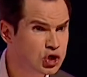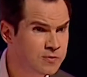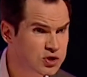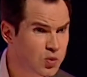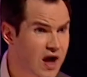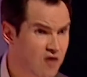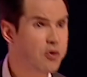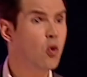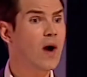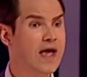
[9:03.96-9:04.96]
too much weight. I
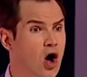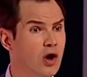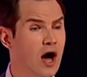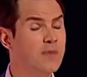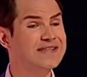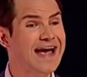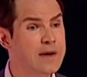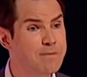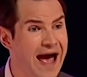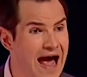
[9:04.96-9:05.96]
put weight on. I was
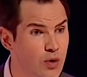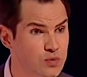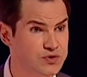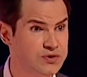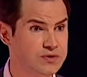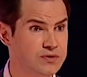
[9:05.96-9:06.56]
8 pounds.